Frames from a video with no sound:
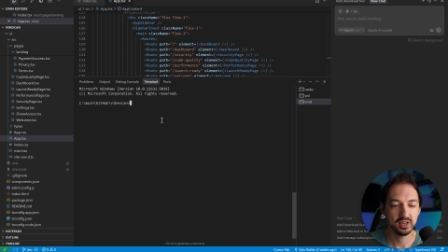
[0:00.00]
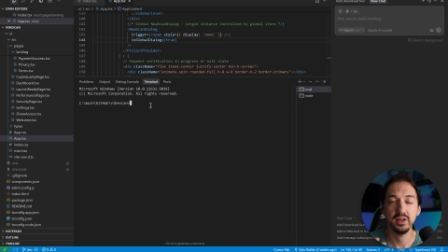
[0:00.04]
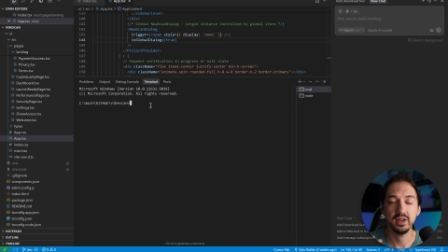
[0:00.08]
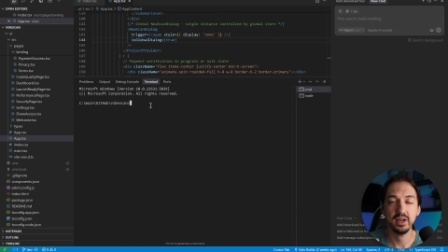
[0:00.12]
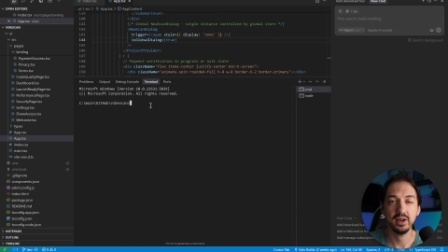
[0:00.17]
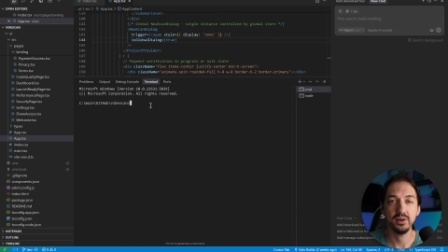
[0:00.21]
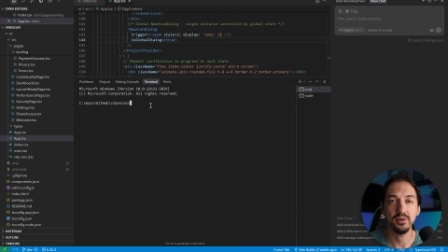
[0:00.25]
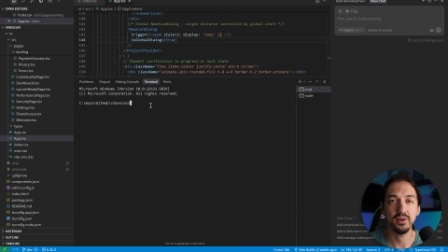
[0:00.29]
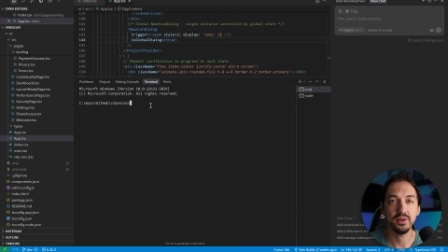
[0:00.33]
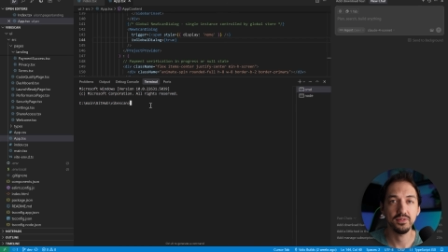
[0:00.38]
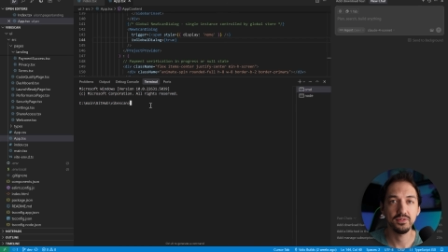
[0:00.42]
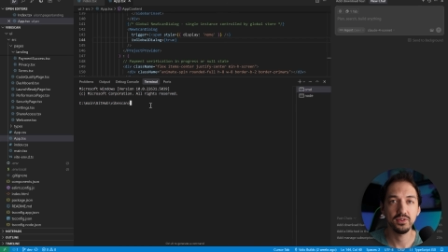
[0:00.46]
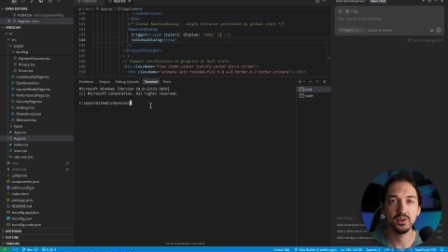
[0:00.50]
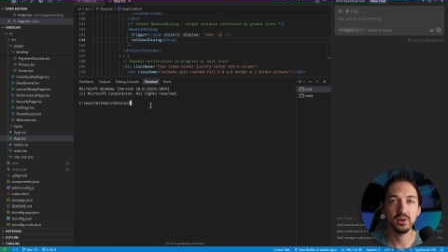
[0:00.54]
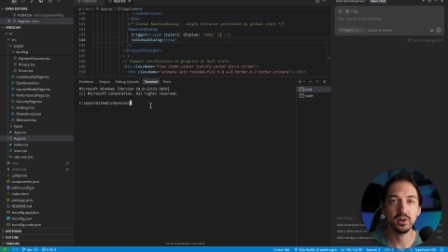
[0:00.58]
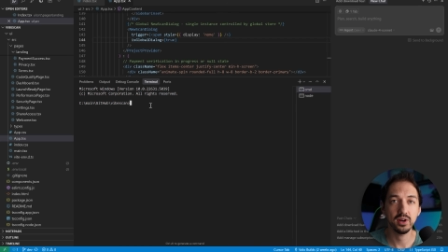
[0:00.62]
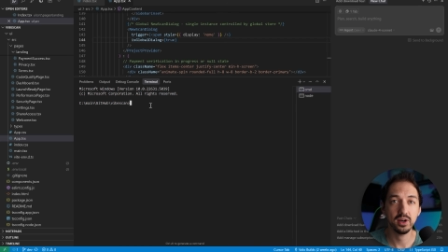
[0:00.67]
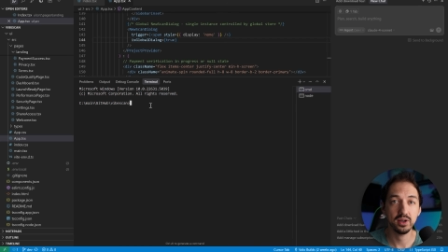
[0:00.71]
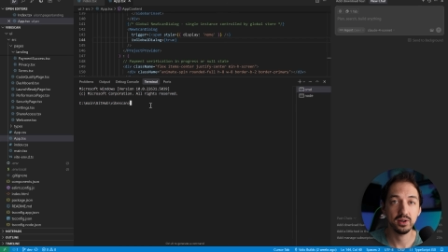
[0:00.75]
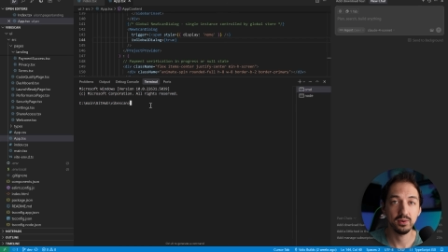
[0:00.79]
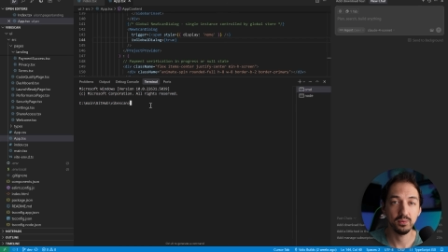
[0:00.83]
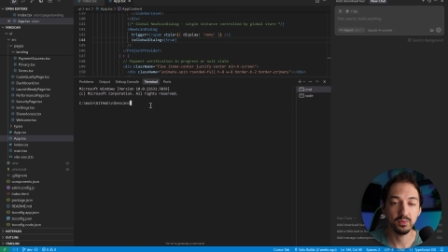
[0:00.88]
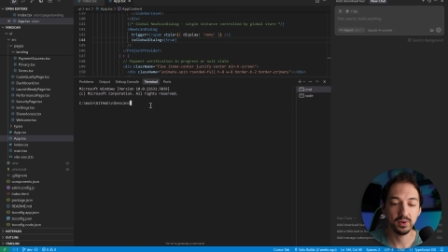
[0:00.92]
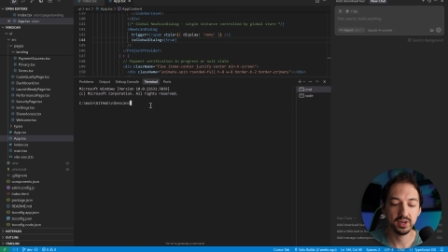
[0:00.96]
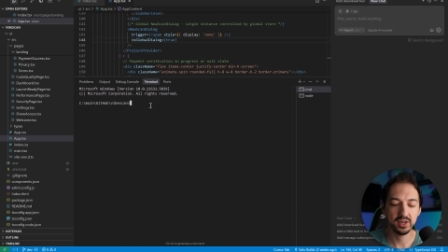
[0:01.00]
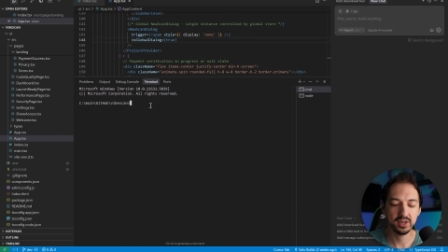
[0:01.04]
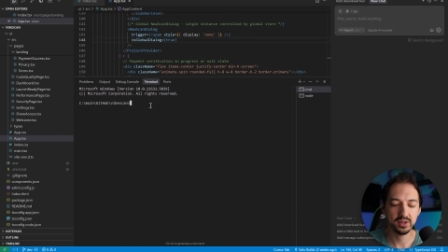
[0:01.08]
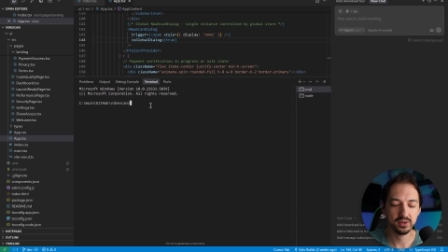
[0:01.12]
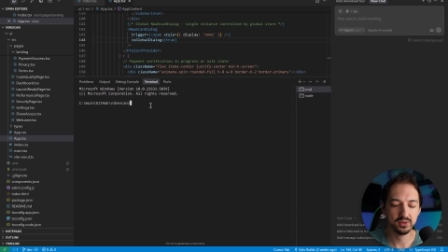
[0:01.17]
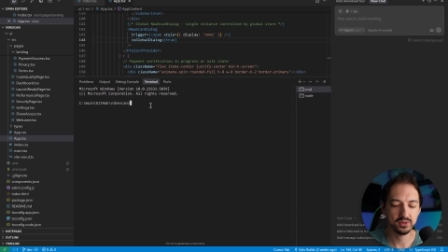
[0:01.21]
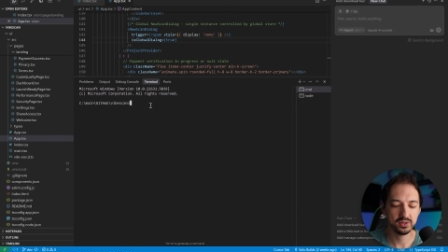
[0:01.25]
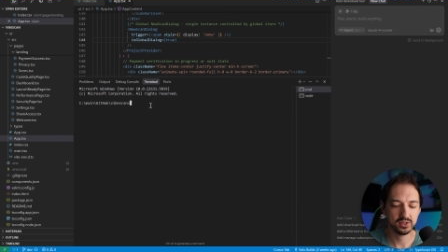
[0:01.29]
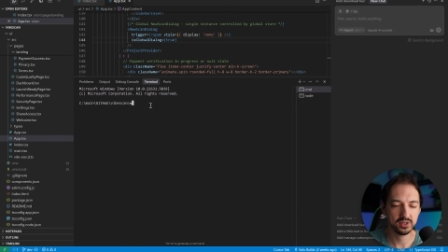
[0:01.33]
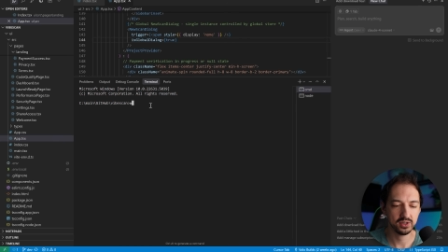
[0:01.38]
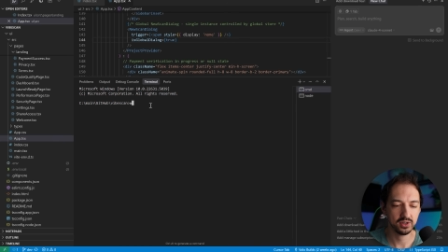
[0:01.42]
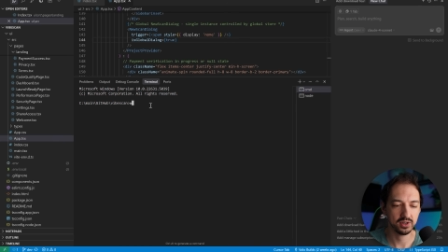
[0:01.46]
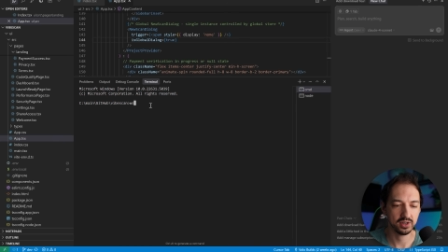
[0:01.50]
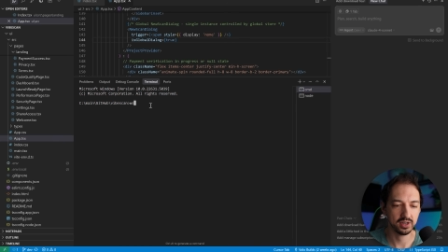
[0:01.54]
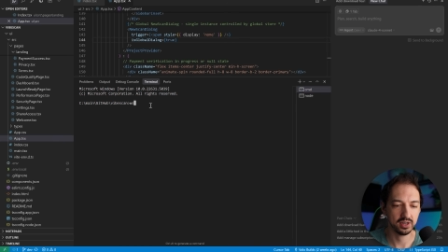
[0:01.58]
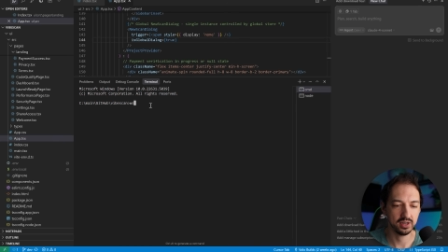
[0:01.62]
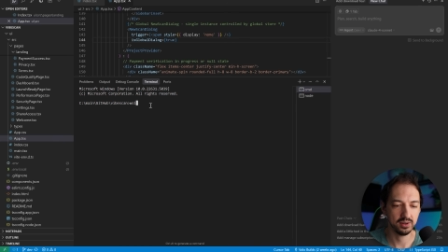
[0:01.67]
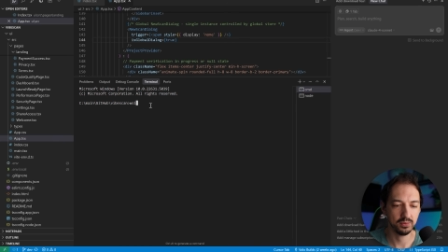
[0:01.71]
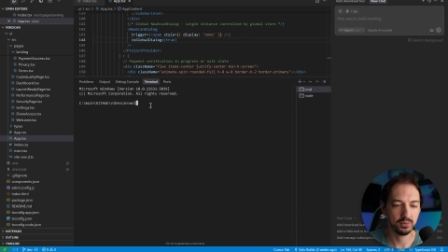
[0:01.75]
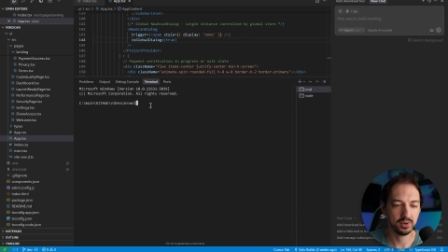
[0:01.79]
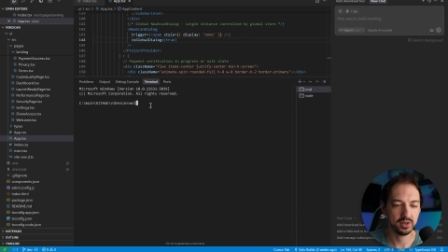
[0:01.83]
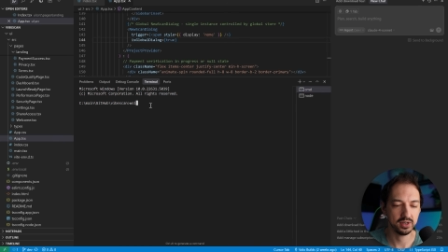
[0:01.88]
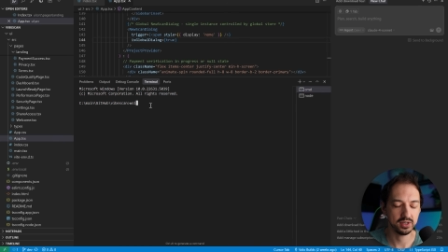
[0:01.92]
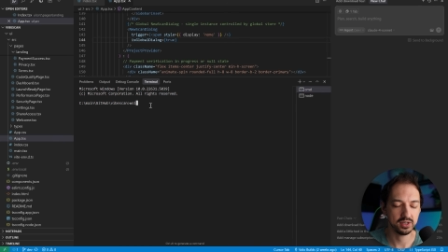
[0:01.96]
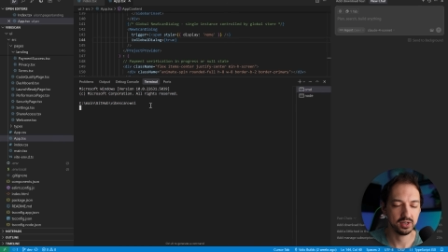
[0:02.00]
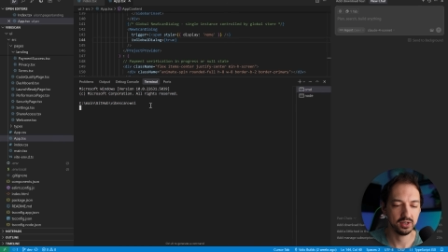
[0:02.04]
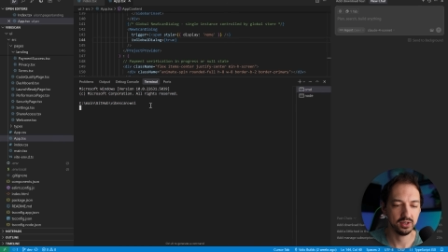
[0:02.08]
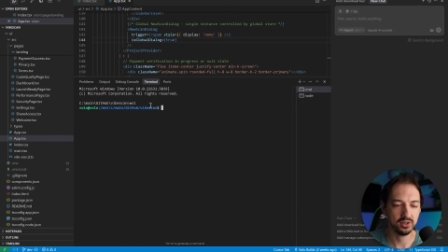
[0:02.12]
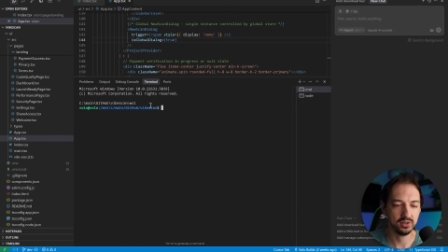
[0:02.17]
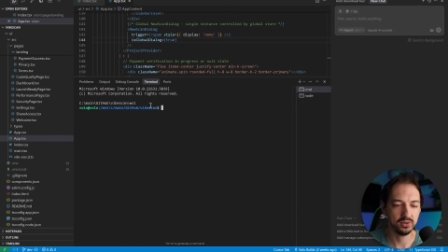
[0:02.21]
Now, if you're on a Windows, you're going to want to